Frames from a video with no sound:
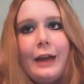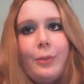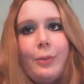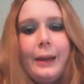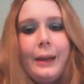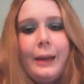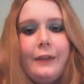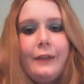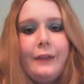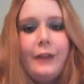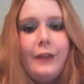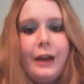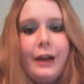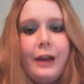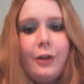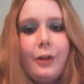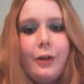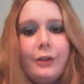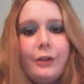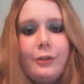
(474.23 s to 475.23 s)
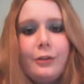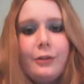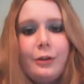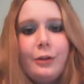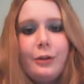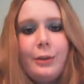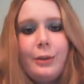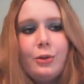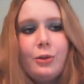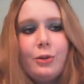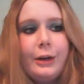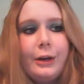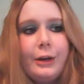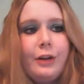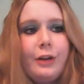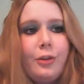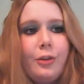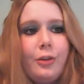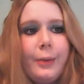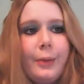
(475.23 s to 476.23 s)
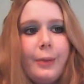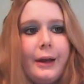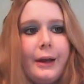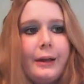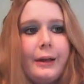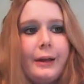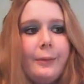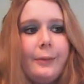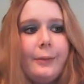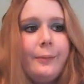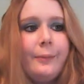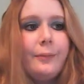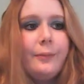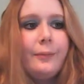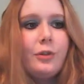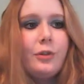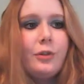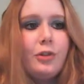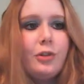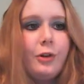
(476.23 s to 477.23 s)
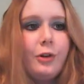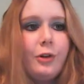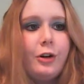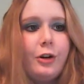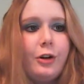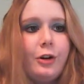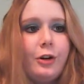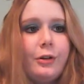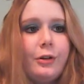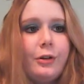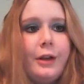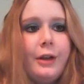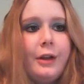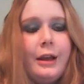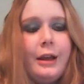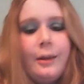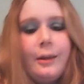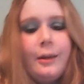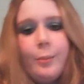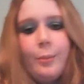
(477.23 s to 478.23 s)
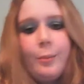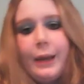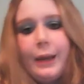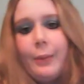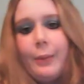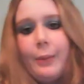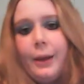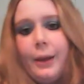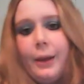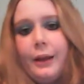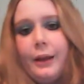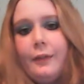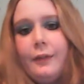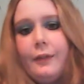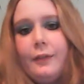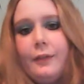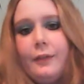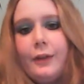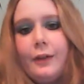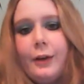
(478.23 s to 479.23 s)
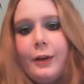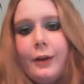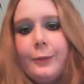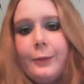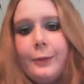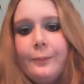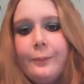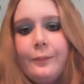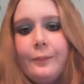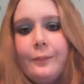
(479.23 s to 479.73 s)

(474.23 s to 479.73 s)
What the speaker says: pains, yeah, could be treated just by stronger pain meds, so